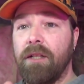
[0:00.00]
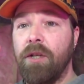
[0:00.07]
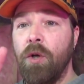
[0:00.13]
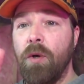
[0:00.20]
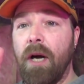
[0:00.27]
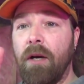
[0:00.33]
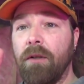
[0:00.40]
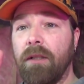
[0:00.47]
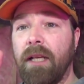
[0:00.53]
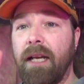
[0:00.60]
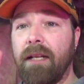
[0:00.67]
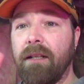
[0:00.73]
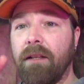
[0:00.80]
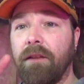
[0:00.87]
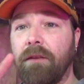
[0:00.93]
two
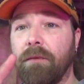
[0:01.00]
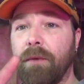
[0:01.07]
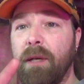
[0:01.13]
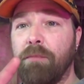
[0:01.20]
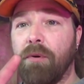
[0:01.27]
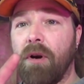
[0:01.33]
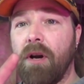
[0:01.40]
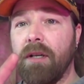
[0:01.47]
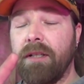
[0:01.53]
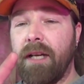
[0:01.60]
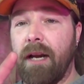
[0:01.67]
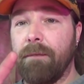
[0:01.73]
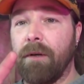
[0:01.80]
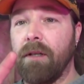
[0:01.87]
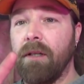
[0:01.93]
outlet, three prong
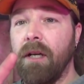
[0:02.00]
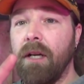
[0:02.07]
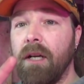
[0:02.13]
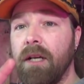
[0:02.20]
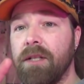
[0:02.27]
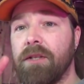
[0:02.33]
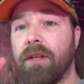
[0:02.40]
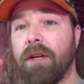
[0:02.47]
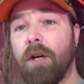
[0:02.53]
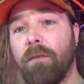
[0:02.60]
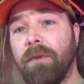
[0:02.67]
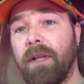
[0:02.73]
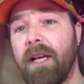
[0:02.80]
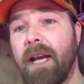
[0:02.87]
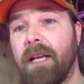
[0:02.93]
timer so that
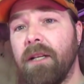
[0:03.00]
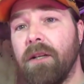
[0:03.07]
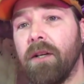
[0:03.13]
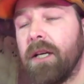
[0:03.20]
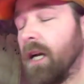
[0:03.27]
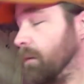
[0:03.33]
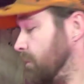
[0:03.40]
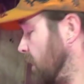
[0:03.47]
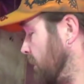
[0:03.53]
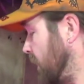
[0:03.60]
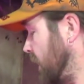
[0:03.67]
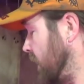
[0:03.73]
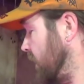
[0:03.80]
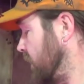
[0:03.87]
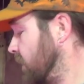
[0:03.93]
hopefully I can hook up my
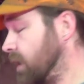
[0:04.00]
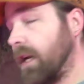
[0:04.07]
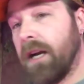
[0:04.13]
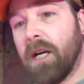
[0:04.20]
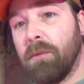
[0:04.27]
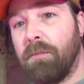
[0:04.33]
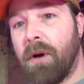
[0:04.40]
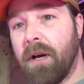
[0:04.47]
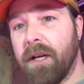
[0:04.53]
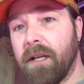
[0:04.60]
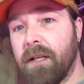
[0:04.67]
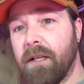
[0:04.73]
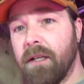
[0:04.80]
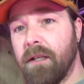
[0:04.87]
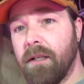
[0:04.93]
buddy's
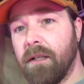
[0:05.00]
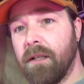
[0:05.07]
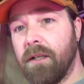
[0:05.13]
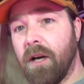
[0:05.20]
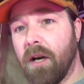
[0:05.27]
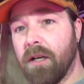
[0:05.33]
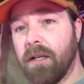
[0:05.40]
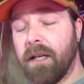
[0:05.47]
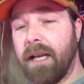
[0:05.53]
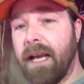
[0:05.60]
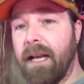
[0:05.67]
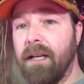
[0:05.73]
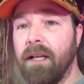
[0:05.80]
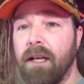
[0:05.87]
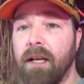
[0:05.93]
aeroponic garden
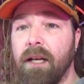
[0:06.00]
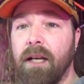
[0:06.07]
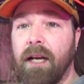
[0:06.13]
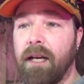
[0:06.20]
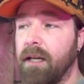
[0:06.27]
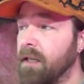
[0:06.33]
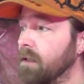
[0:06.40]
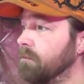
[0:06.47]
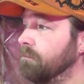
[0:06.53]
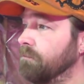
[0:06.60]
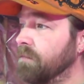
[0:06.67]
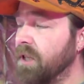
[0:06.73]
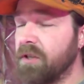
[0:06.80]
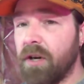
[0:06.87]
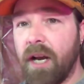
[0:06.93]
again
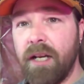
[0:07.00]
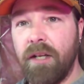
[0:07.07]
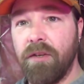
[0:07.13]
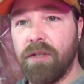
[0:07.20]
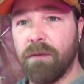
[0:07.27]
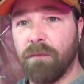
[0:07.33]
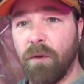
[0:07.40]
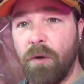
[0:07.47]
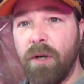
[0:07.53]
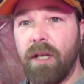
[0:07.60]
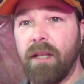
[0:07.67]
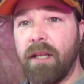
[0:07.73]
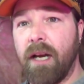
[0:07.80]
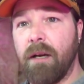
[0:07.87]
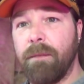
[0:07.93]
um, to try and do some
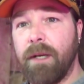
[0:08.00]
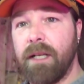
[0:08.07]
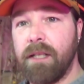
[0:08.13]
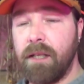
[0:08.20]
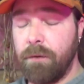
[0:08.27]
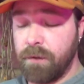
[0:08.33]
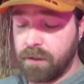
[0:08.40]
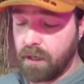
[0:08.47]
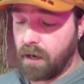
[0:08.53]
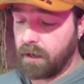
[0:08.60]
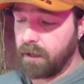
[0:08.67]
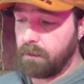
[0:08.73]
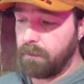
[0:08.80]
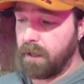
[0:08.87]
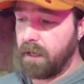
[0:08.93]
rooting there because he was
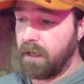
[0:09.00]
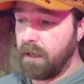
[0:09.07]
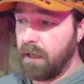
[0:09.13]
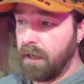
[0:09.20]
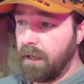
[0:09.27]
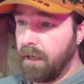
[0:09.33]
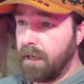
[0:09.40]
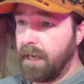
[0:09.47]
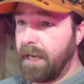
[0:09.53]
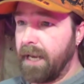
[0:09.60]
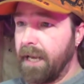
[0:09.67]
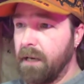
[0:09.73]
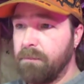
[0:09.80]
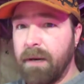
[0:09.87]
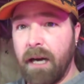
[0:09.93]
talking to me
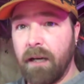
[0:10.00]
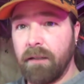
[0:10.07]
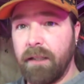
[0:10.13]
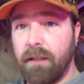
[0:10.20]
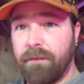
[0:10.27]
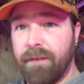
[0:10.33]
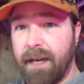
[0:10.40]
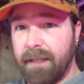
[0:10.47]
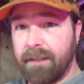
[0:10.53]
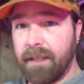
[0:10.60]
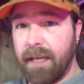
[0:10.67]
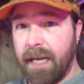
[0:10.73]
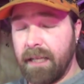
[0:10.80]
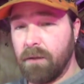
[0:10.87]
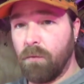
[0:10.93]
and apparently the fact
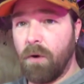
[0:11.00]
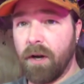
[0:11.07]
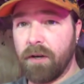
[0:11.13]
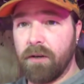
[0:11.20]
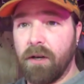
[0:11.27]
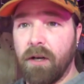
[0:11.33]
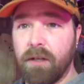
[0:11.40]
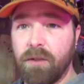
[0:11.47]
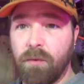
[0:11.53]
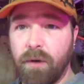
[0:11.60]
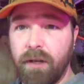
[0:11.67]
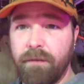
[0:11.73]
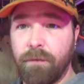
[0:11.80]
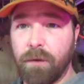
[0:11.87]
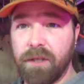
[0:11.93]
that I had the water on
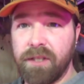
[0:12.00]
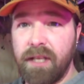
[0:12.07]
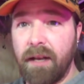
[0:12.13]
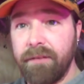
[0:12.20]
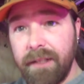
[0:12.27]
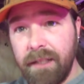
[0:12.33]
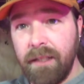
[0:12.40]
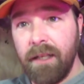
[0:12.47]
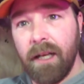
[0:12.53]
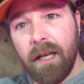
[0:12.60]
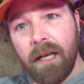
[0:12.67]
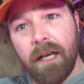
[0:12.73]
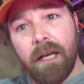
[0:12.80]
24 7